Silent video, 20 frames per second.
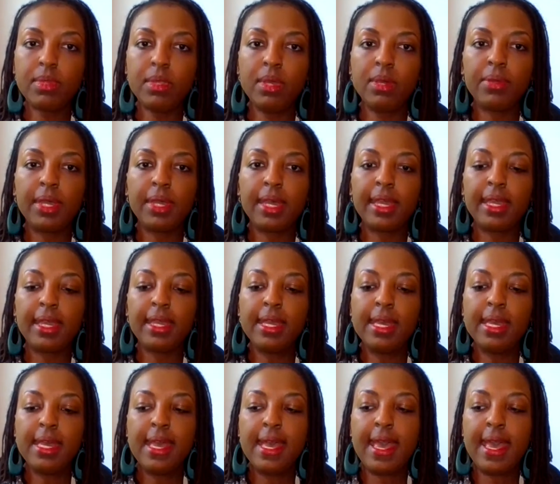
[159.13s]
Okay.
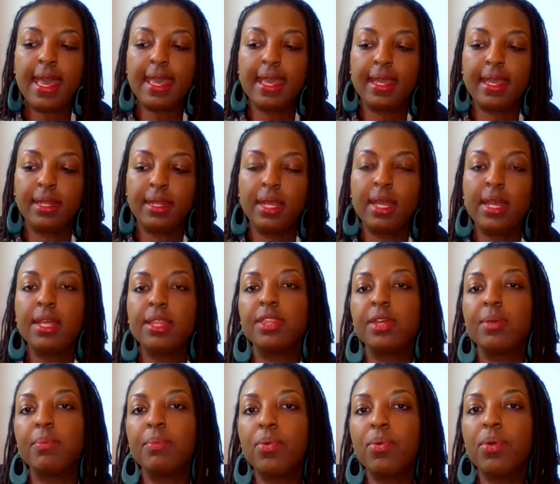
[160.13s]
And the
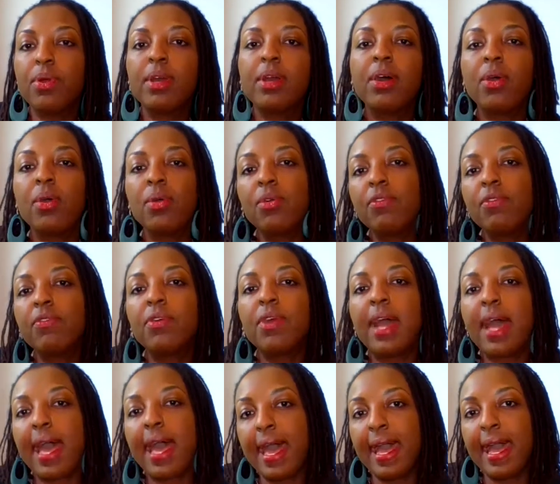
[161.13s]
more
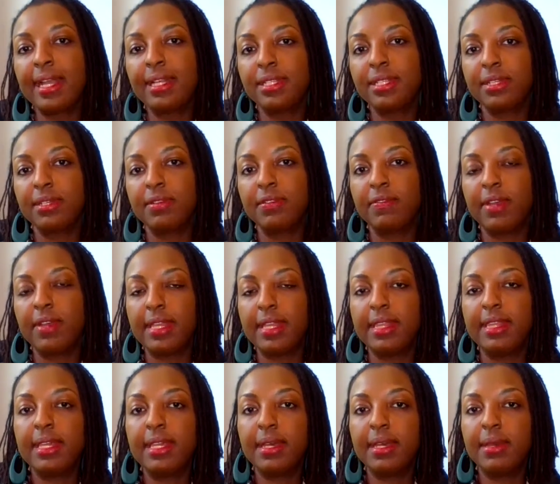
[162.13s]
overactive
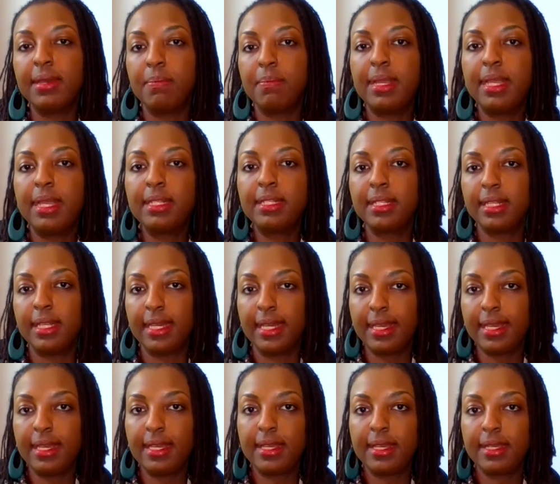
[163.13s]
the amygdala
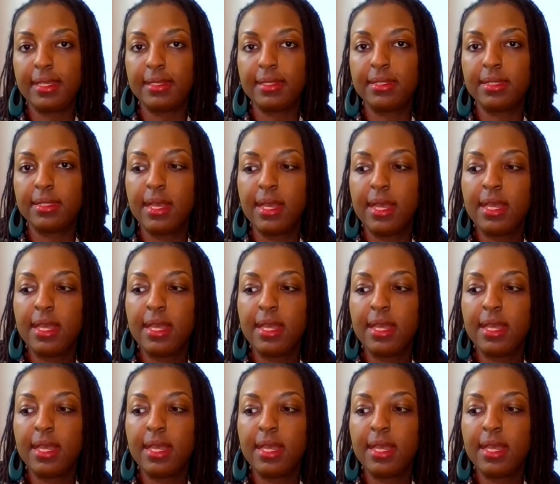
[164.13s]
is,